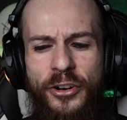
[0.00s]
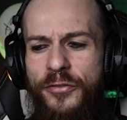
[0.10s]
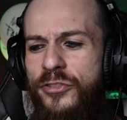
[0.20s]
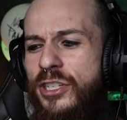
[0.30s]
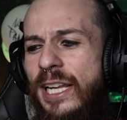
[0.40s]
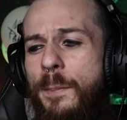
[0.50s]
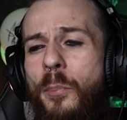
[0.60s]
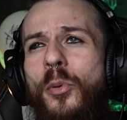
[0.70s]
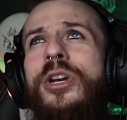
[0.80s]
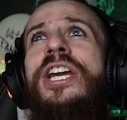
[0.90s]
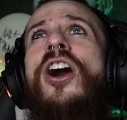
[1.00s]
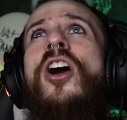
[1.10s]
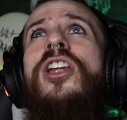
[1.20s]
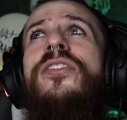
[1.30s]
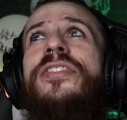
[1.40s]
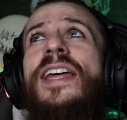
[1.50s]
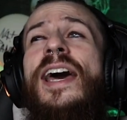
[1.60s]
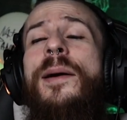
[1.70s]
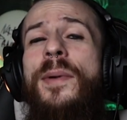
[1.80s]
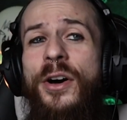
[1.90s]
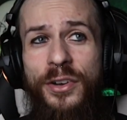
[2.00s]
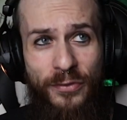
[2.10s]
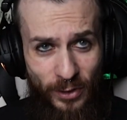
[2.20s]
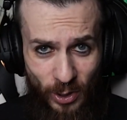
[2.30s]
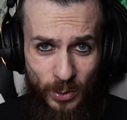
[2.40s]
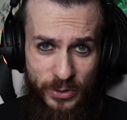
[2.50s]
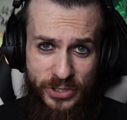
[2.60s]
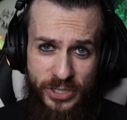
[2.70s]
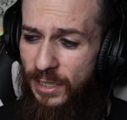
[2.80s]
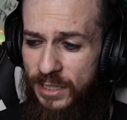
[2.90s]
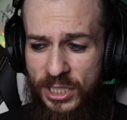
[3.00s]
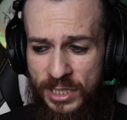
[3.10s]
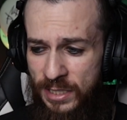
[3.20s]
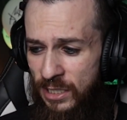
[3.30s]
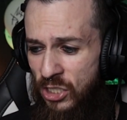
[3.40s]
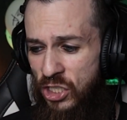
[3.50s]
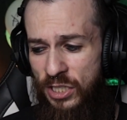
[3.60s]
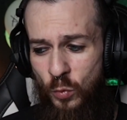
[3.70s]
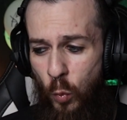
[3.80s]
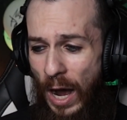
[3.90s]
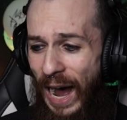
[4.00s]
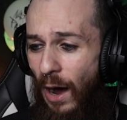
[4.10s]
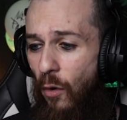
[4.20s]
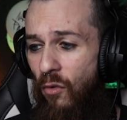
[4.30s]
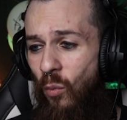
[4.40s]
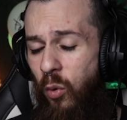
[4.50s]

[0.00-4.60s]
of like putting all of that amount of clothes. It's just wow.